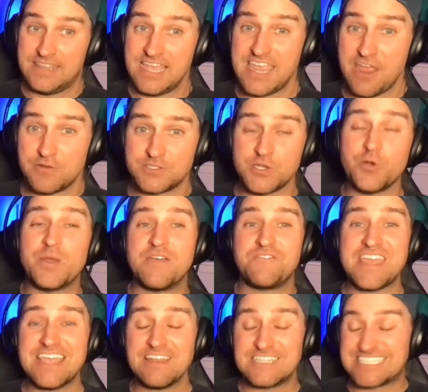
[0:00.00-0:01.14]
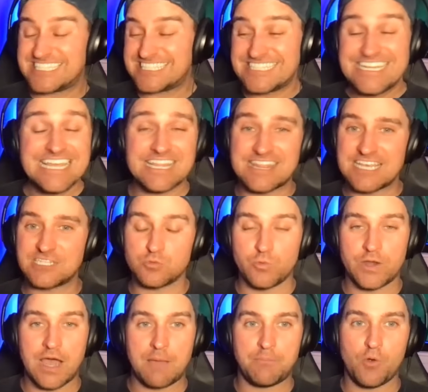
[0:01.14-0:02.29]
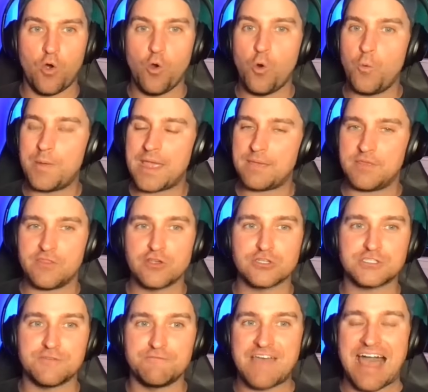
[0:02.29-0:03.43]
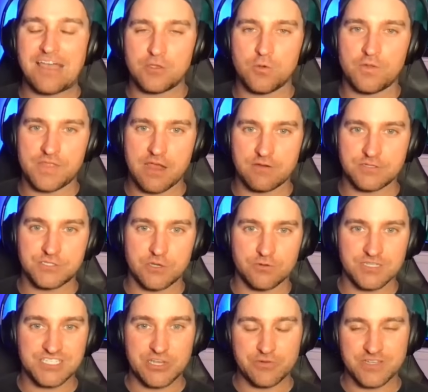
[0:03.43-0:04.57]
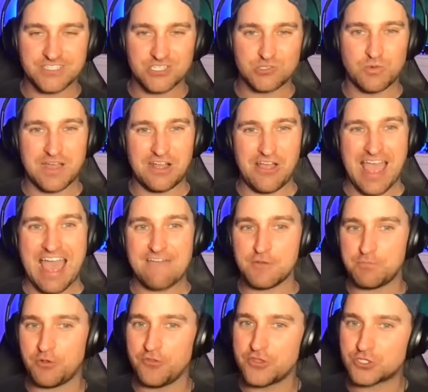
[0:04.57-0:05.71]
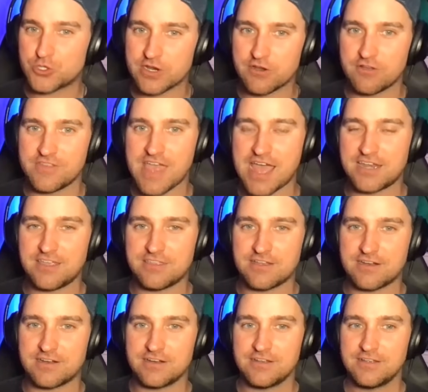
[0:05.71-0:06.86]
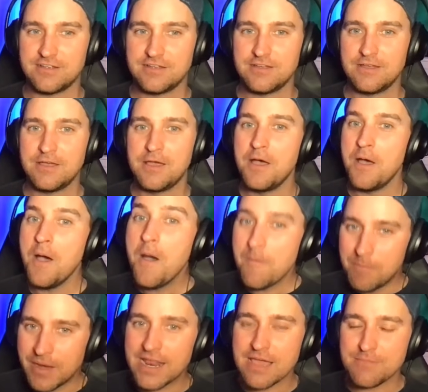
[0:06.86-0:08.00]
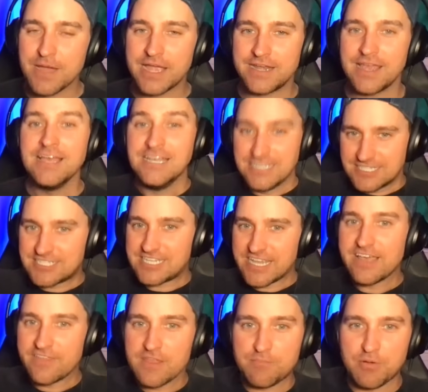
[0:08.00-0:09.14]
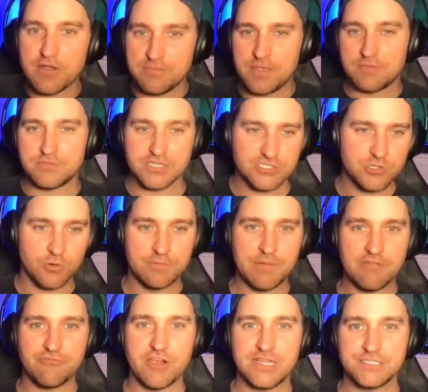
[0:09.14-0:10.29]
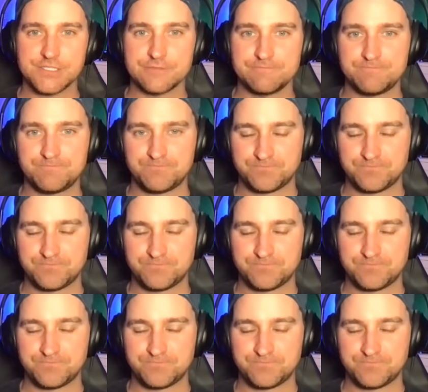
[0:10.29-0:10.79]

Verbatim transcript: think Arizona, if they can sneak this one up, oh, baby, there's some value on the Arizona series as well. Haven't pulled the trigger on that either, but I might. See you in the premium Discord, my friends.